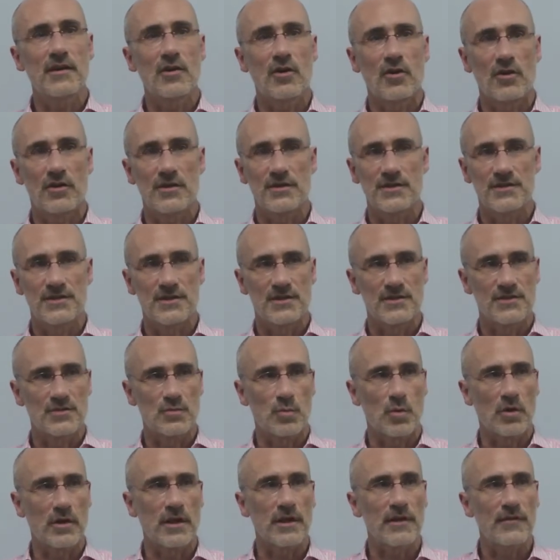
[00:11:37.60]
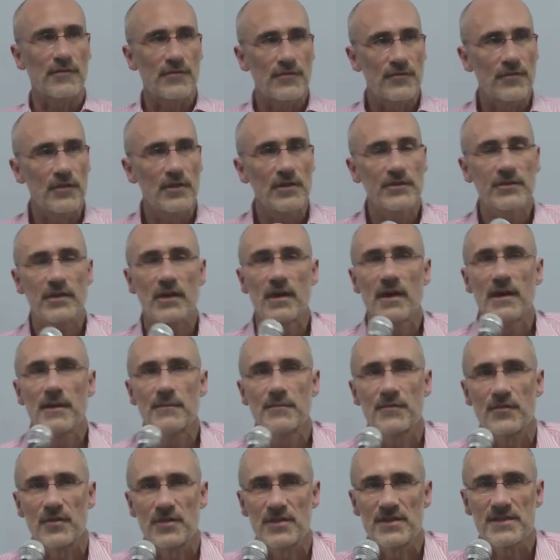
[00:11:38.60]
artisans working
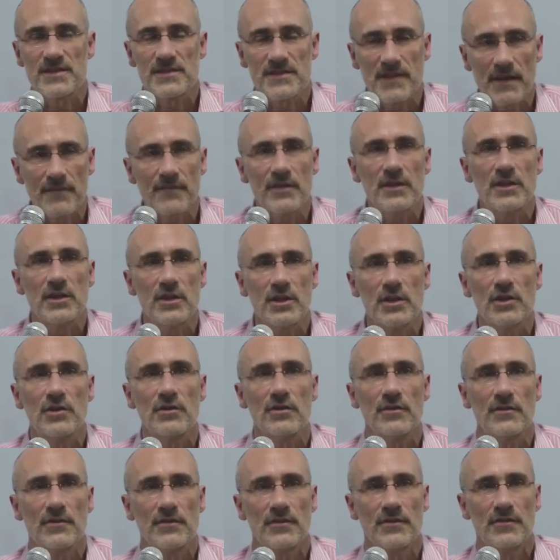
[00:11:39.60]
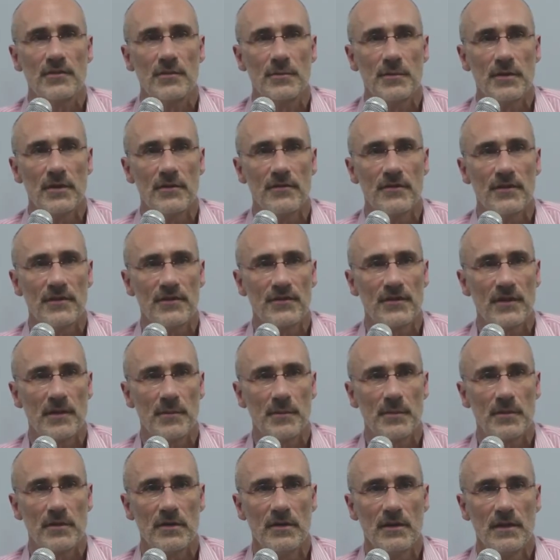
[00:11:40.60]
full-time for 7 years to build this
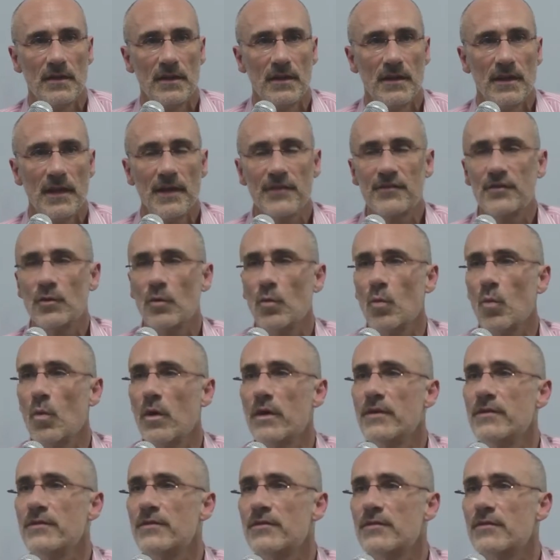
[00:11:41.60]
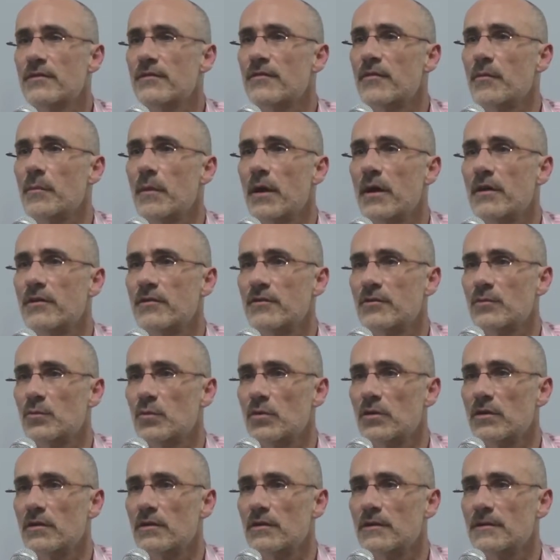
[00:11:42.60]
temple. It's a wonder of the modern
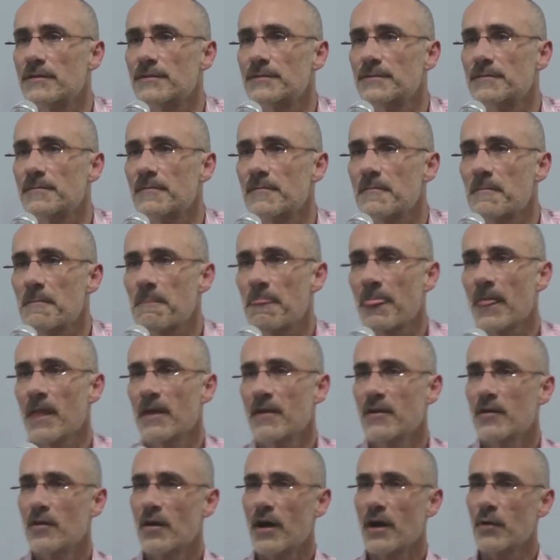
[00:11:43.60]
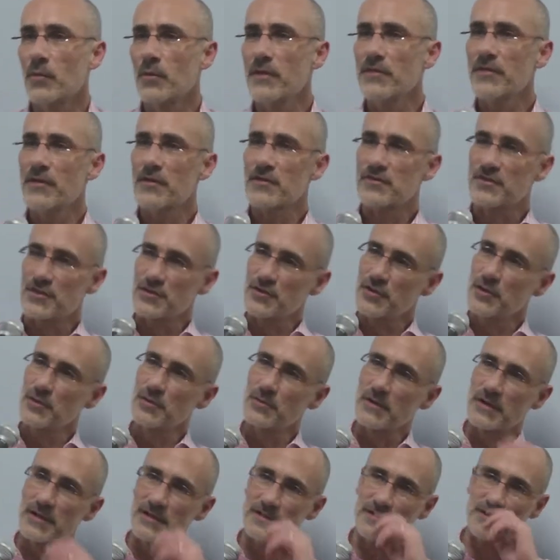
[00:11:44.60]
world. I went there as a
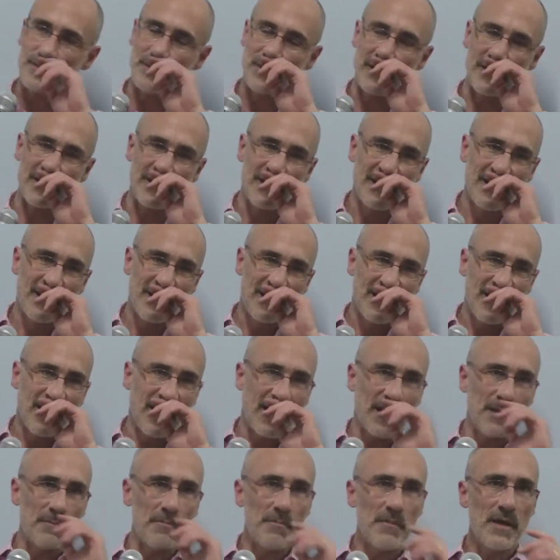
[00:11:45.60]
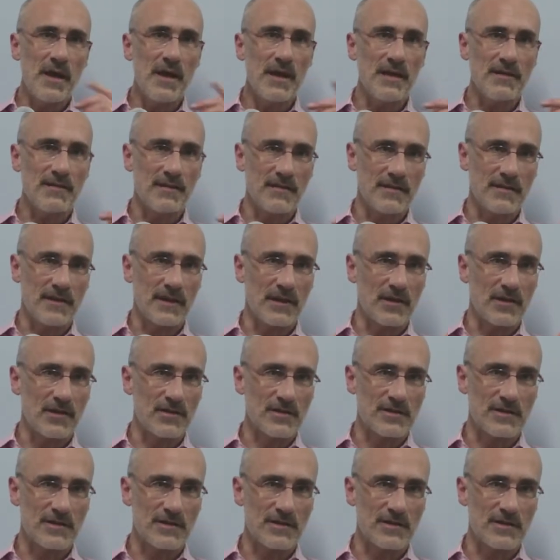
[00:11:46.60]
tourist, but I met there.